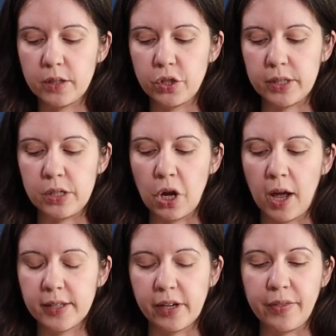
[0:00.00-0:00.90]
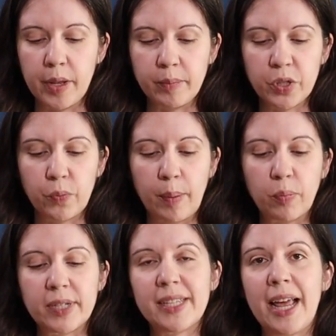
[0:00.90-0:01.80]
just dots on them to
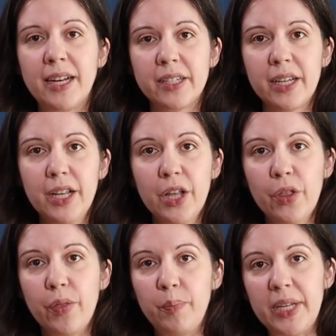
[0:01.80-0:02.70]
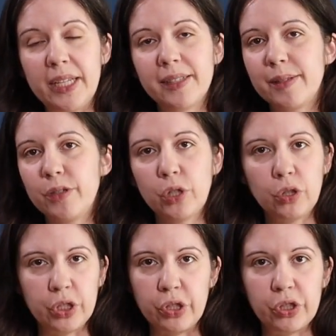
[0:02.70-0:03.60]
represent the beads.
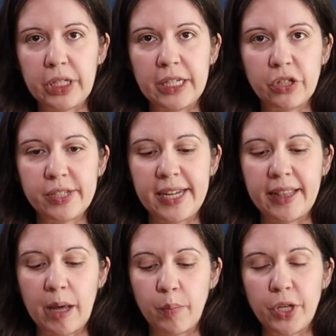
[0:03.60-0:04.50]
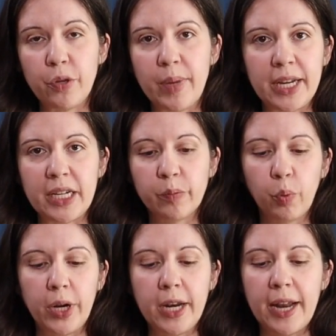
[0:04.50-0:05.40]
Children usually understand that, but you may need to
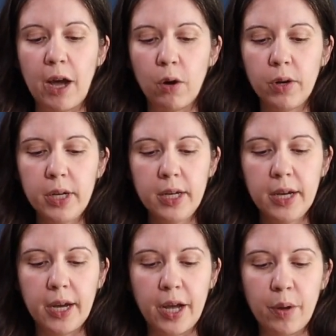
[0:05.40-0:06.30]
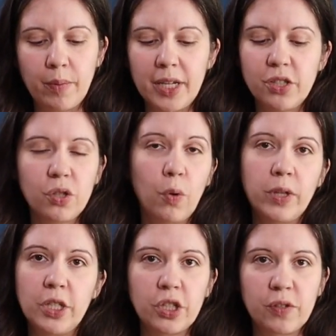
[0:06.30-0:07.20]
point it out. Um, it's
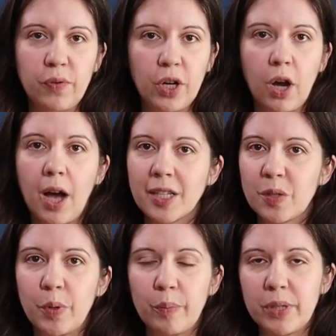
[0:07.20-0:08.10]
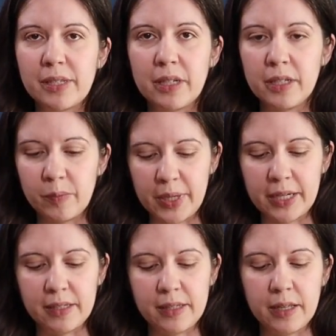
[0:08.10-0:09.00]
only just for cost purposes because